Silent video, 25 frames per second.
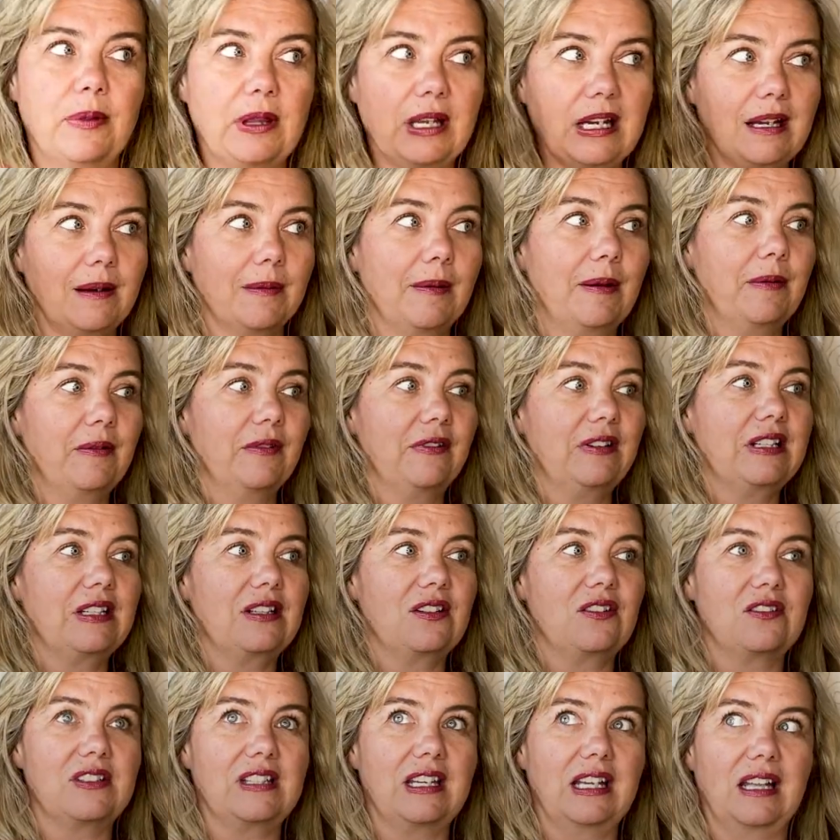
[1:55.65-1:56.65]
thinking about moving to
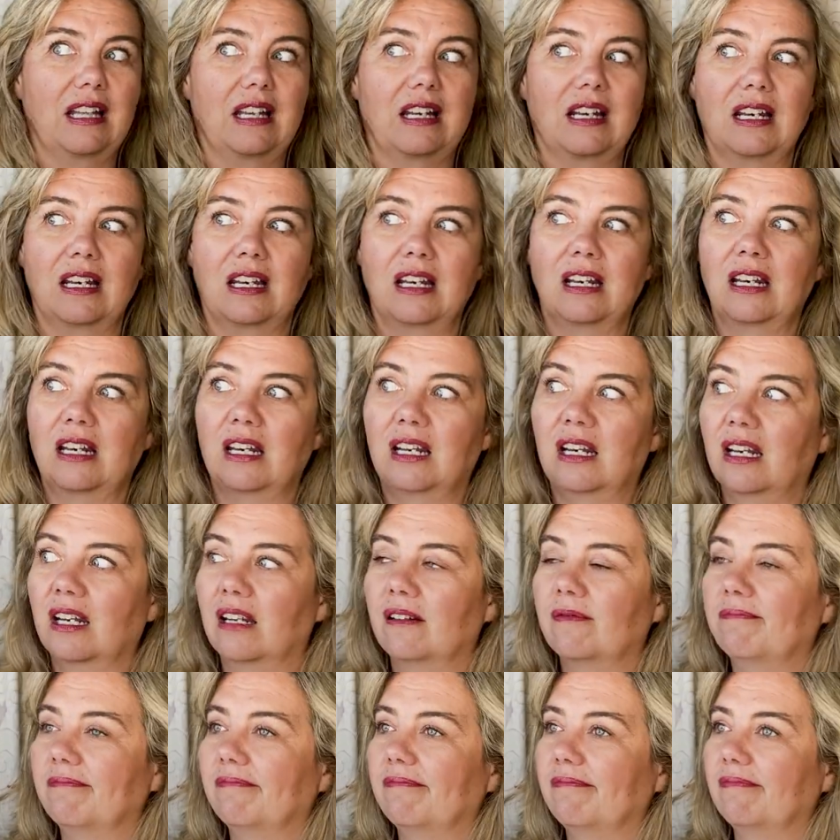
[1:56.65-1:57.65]
New Zealand.
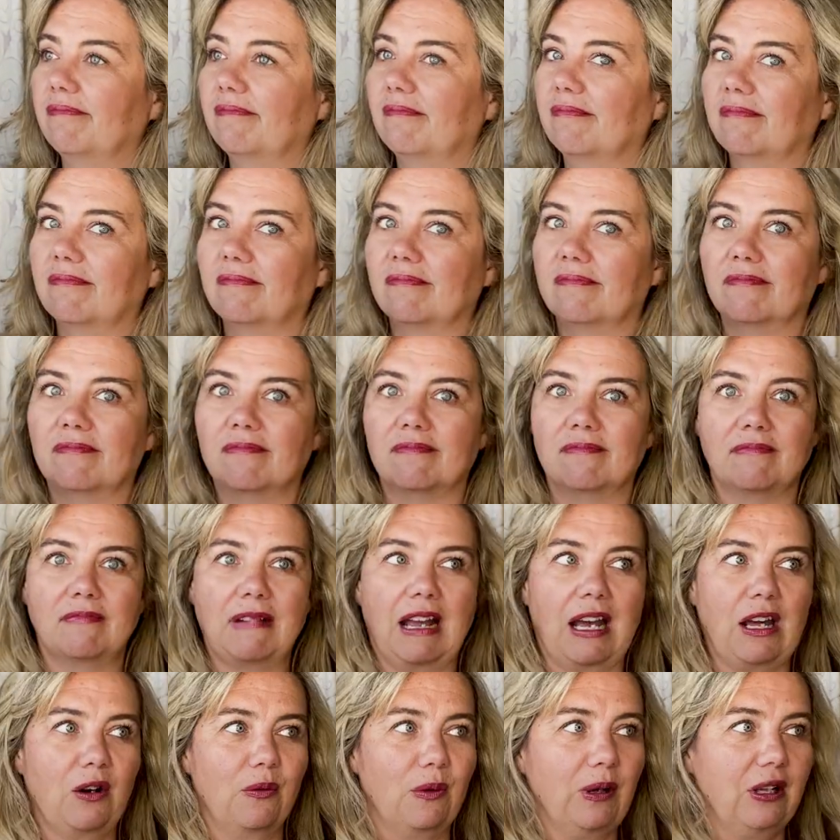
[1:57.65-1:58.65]

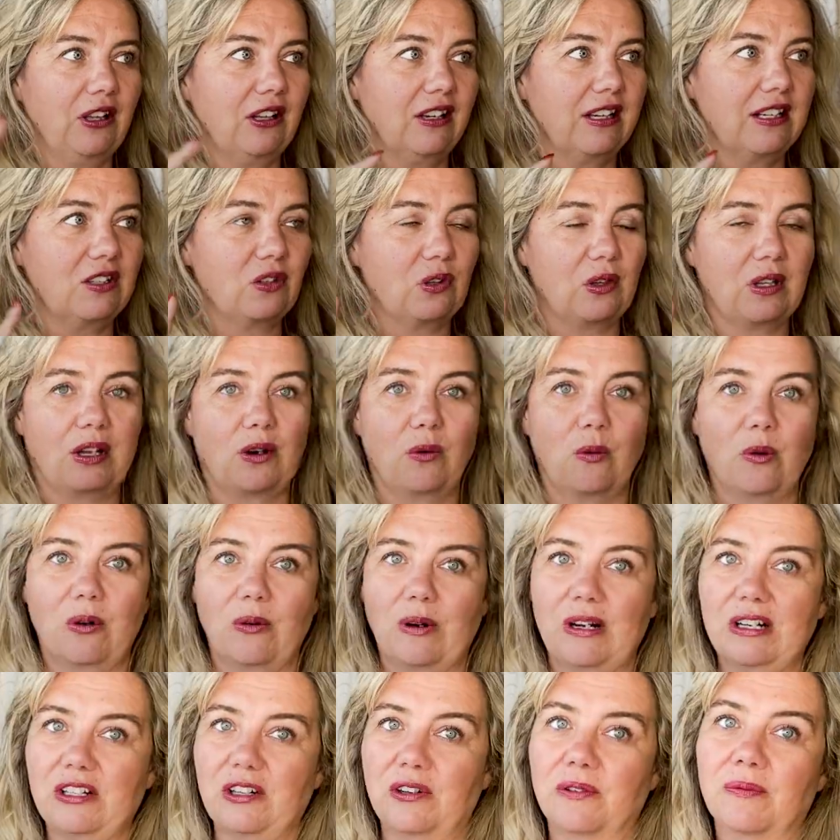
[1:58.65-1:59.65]
How do I look into that? What do
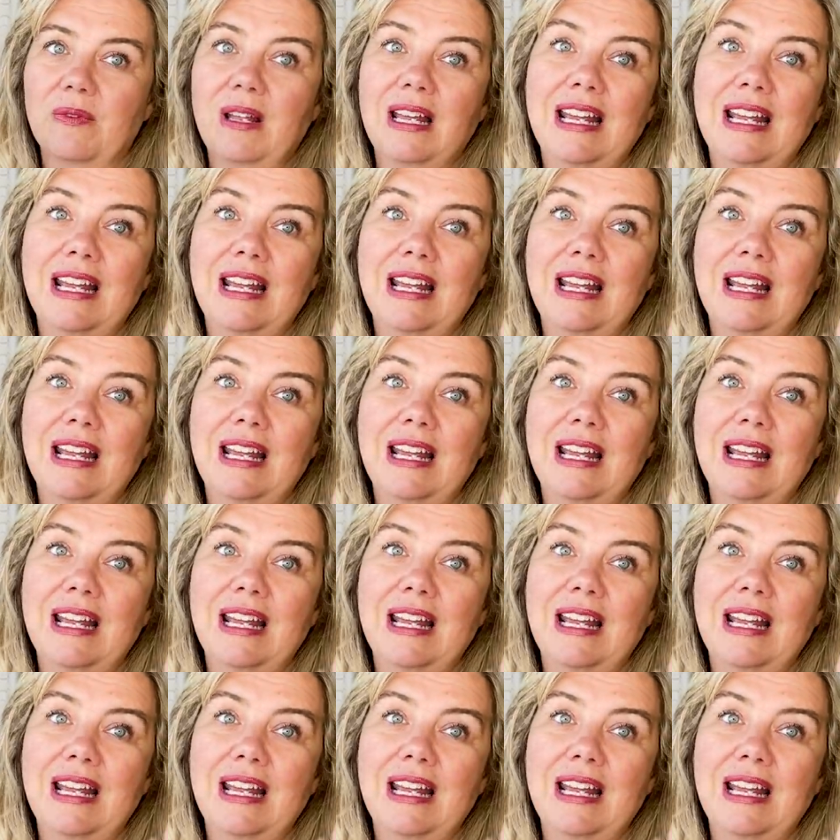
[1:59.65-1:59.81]
I do?